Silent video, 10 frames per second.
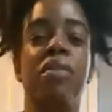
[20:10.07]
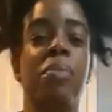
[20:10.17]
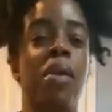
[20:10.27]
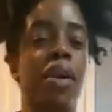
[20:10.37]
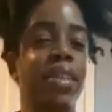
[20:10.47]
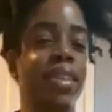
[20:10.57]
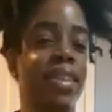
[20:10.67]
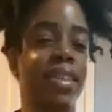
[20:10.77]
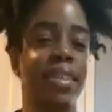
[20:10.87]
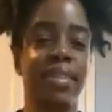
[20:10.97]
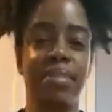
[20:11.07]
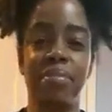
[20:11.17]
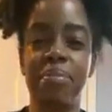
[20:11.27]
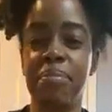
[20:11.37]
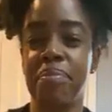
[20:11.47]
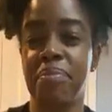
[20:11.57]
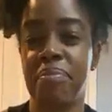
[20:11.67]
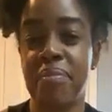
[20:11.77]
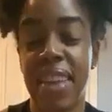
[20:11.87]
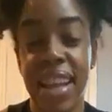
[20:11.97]
every part.
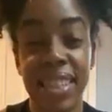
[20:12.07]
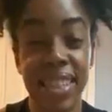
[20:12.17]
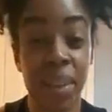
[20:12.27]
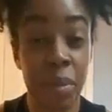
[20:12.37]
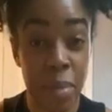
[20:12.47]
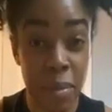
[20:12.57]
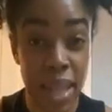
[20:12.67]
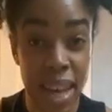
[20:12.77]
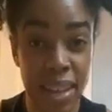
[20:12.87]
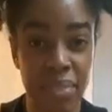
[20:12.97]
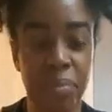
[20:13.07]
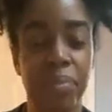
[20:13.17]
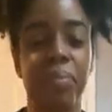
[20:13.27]
So remember that.